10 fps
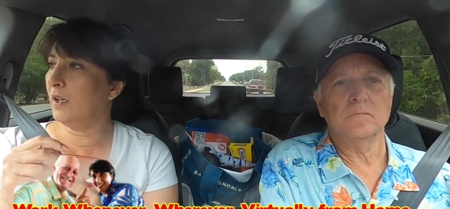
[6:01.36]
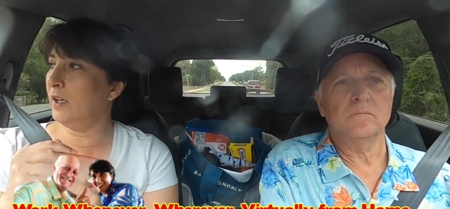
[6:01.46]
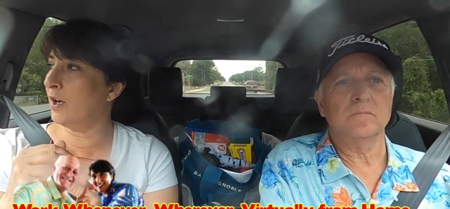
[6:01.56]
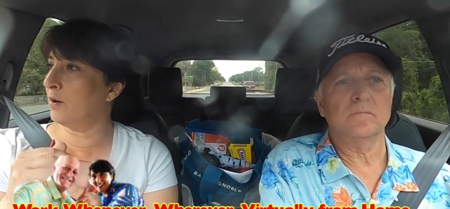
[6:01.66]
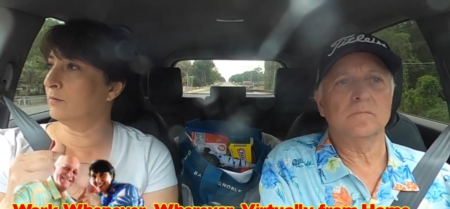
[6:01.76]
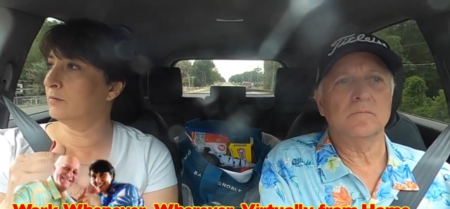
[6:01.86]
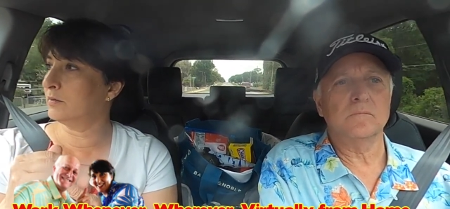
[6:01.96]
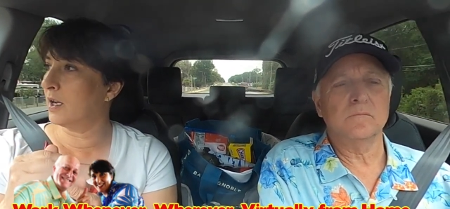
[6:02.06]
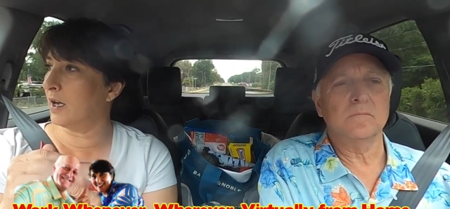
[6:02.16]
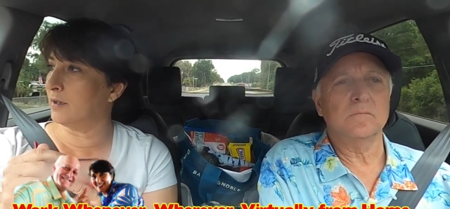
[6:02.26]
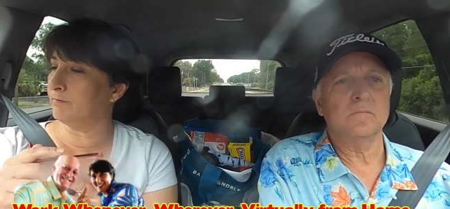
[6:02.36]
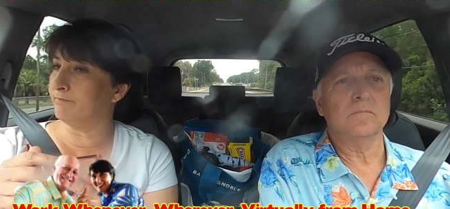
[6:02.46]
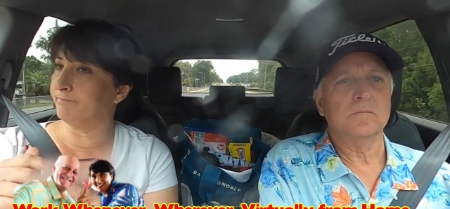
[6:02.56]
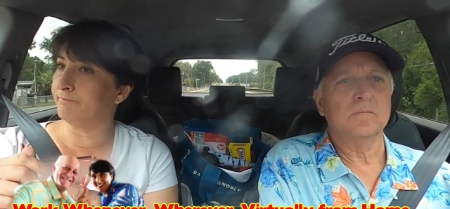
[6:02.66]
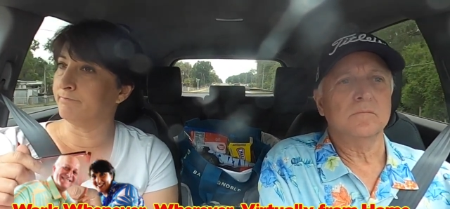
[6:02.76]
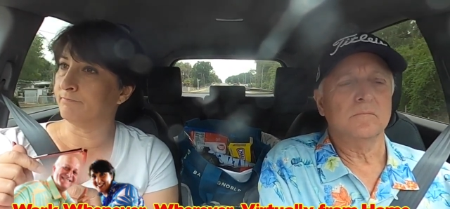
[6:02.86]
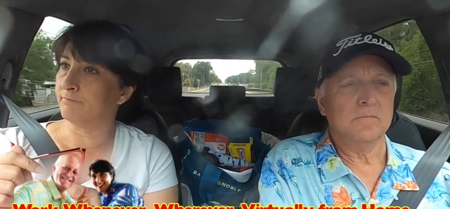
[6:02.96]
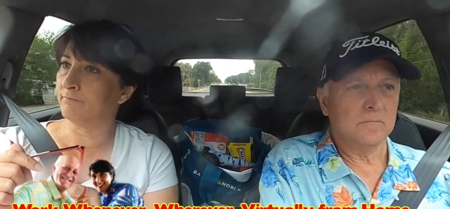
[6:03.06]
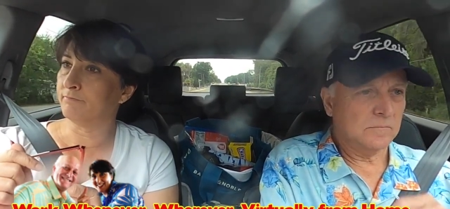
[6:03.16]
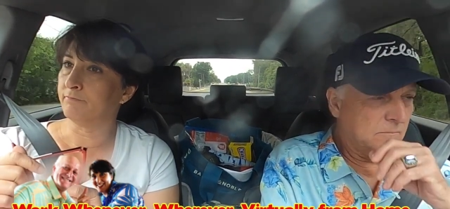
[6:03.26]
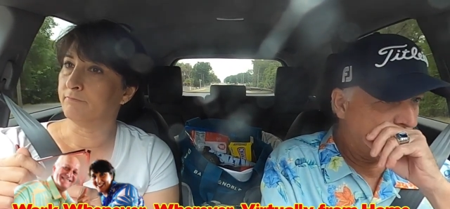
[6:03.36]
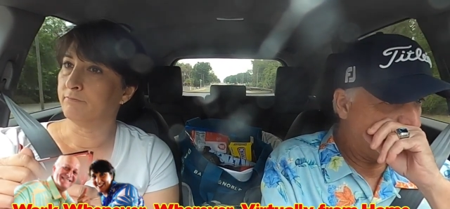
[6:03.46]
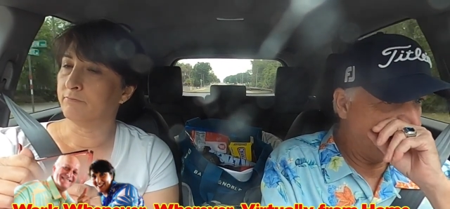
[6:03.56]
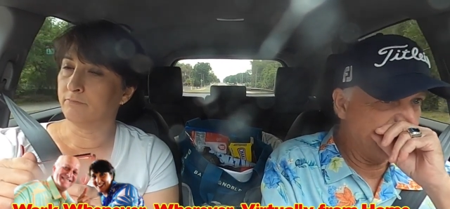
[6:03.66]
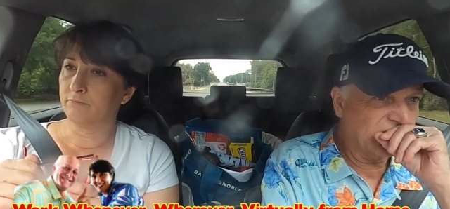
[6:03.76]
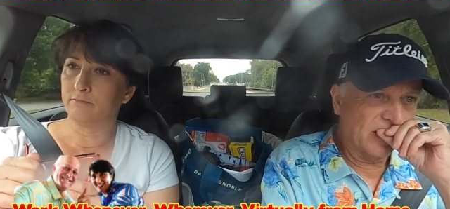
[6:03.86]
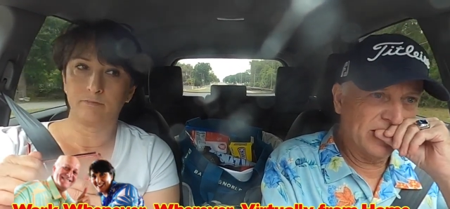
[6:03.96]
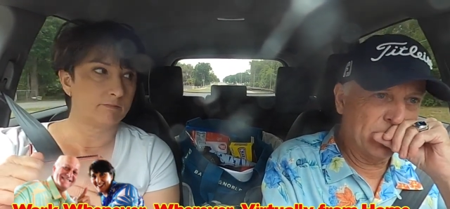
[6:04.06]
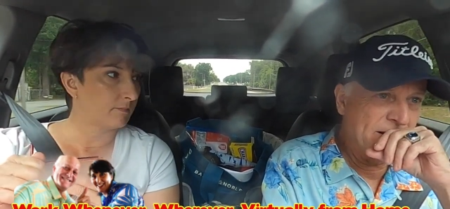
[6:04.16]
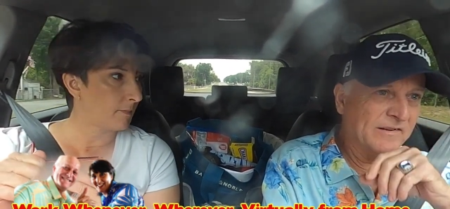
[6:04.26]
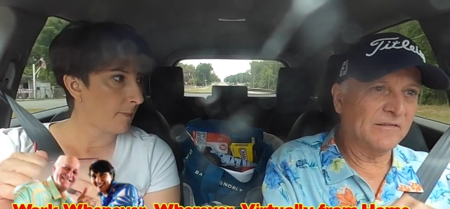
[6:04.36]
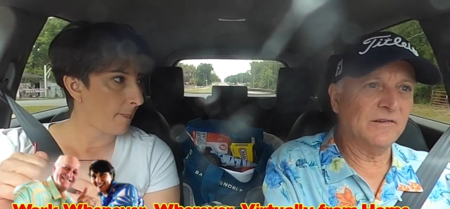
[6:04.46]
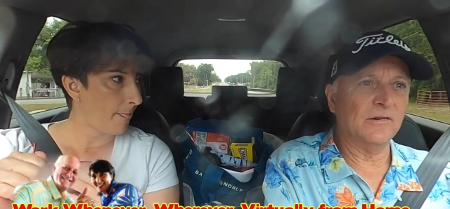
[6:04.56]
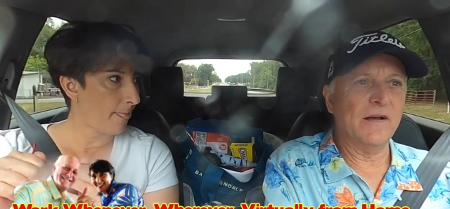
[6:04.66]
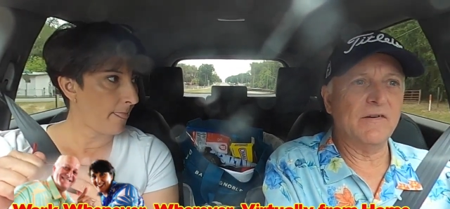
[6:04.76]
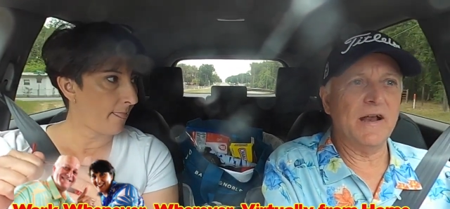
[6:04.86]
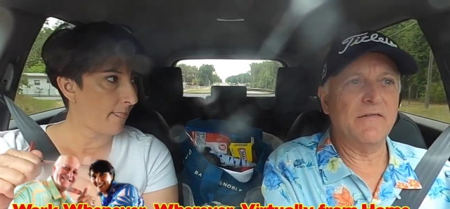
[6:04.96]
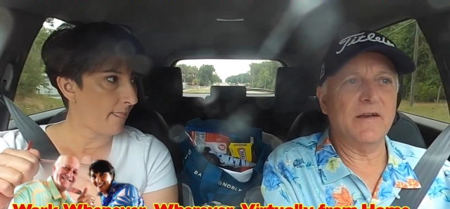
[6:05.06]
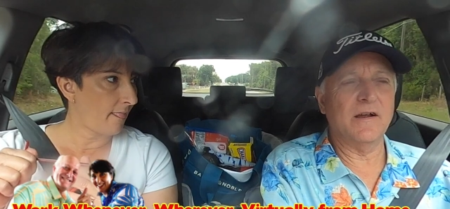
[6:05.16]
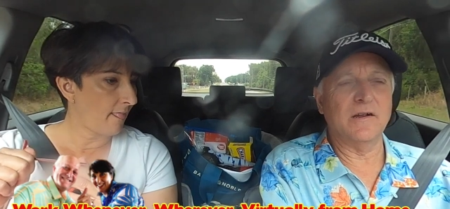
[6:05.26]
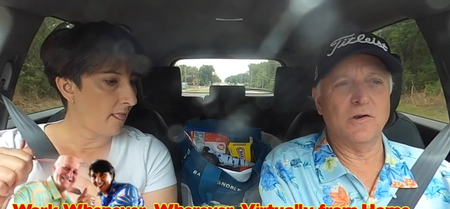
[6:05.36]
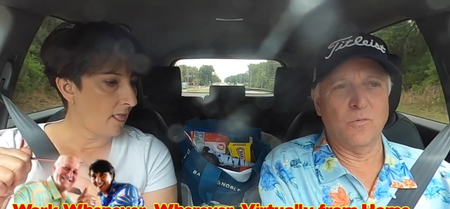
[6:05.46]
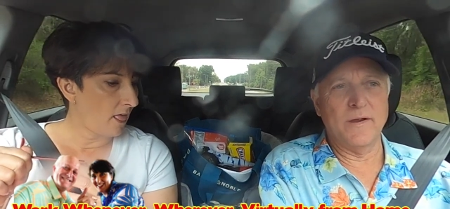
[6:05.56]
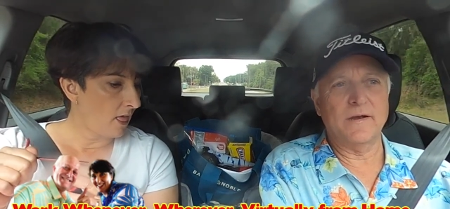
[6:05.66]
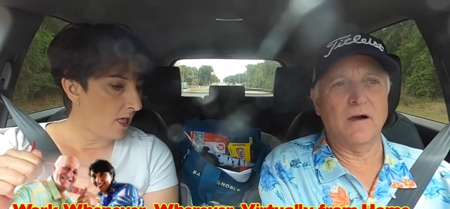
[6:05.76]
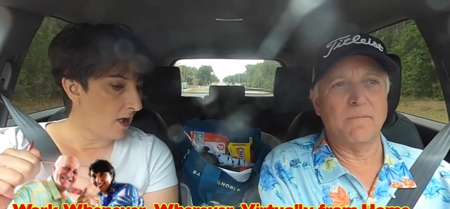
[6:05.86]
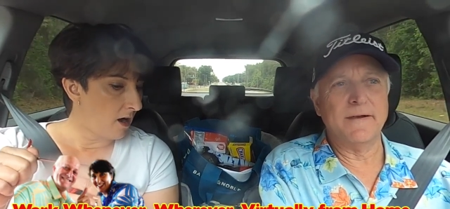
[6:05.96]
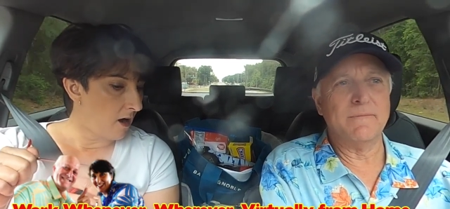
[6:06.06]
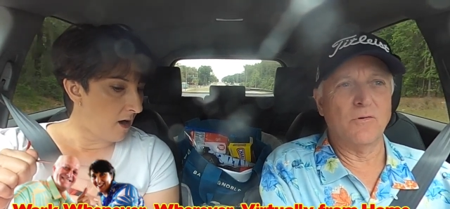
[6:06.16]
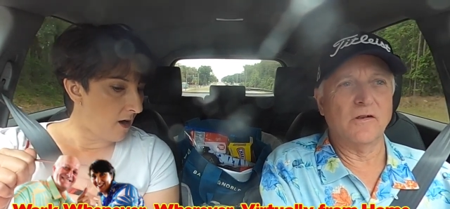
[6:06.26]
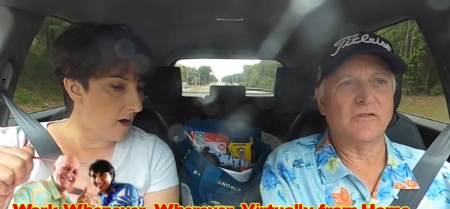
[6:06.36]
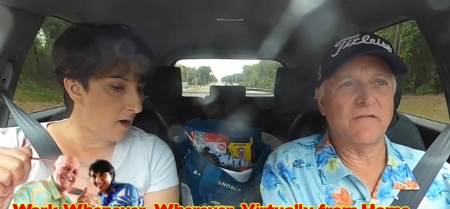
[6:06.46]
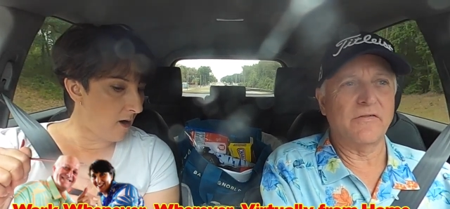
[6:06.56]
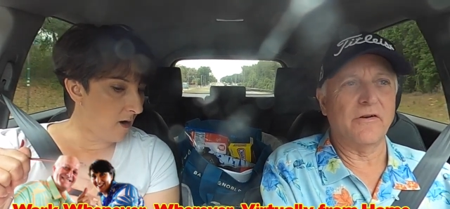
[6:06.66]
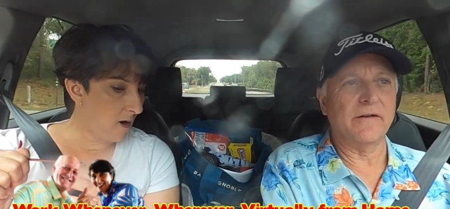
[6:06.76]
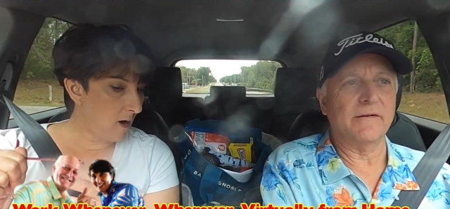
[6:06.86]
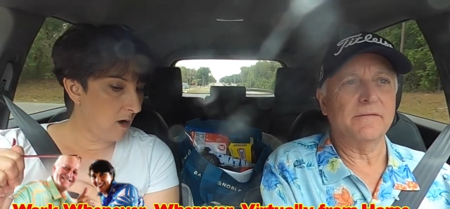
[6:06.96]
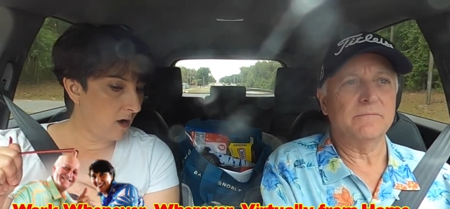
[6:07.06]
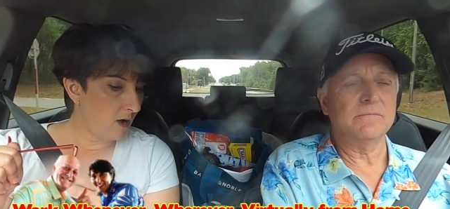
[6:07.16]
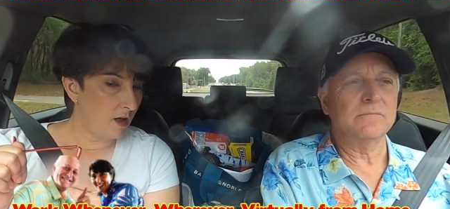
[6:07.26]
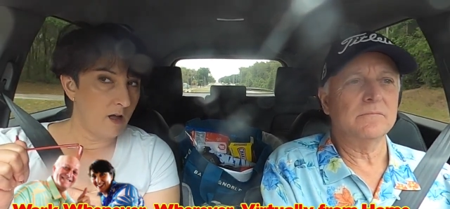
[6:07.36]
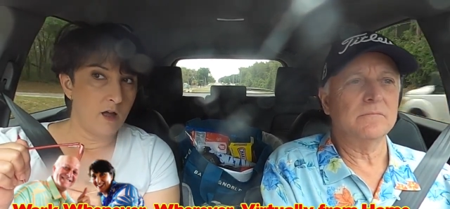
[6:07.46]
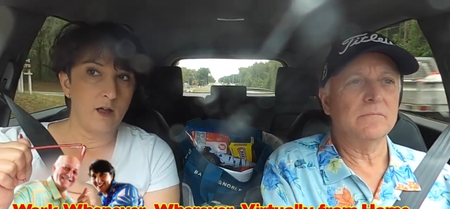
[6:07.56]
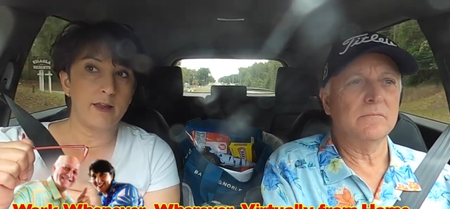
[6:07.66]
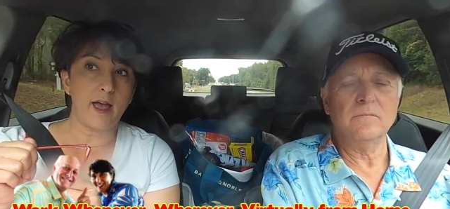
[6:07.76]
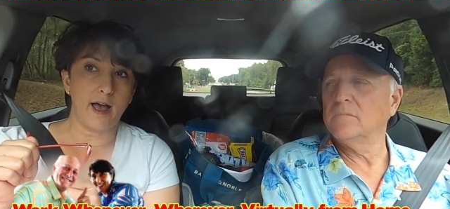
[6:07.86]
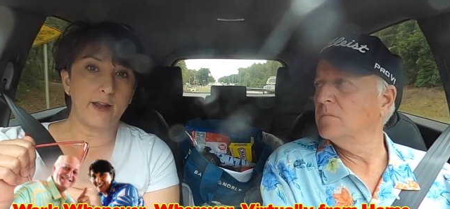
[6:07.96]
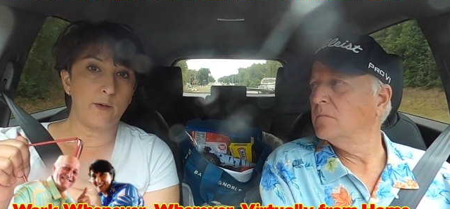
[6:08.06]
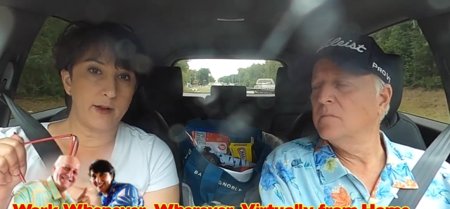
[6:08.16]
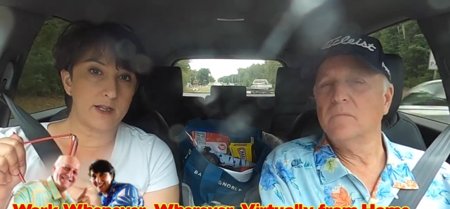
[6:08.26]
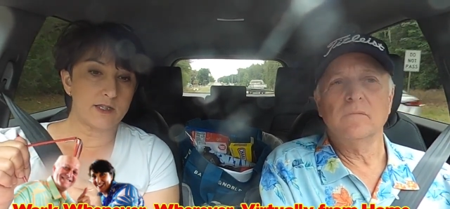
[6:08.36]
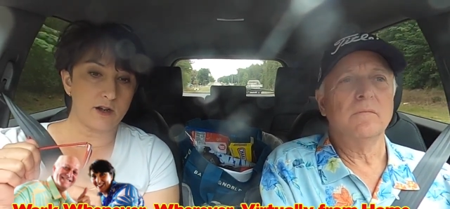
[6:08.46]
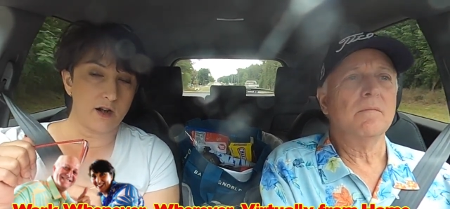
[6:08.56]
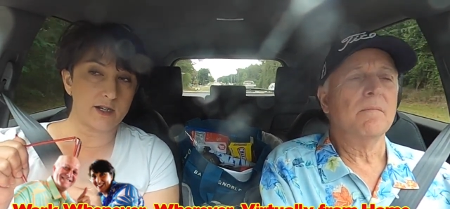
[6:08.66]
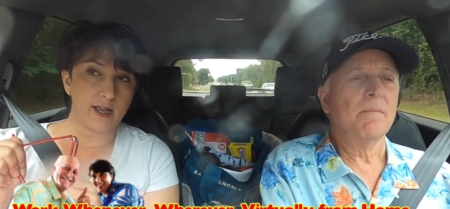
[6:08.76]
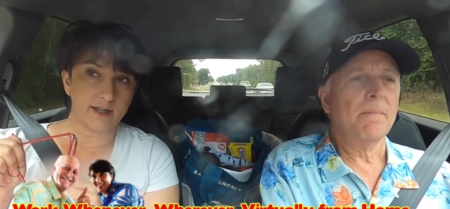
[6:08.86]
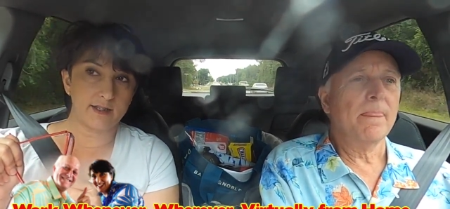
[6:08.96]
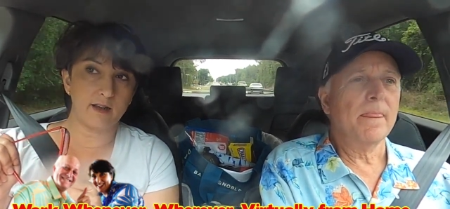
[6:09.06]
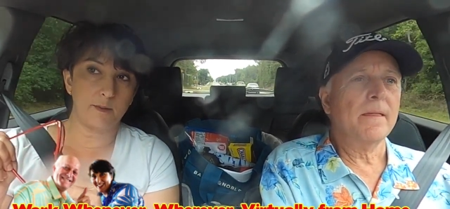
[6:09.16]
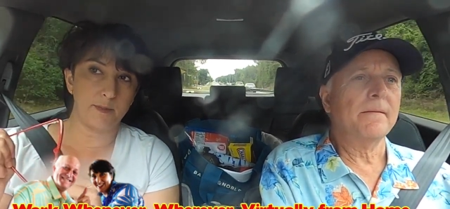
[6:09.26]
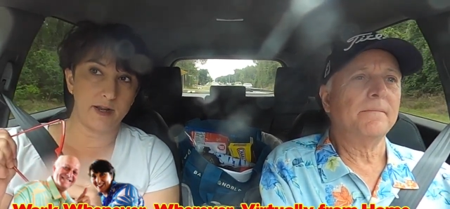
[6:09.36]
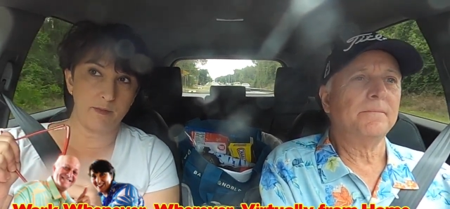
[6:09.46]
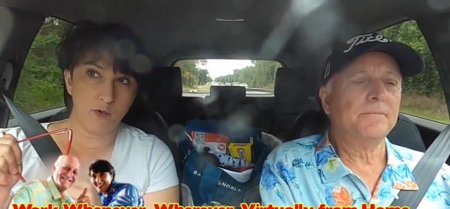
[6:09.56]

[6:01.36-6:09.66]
Speaker 1: you know, um, and you
Speaker 2: start your week, you know, every every uh, your week on Monday morning at seven thirty, right?
Speaker 1: yeah, I go in and start texting on Monday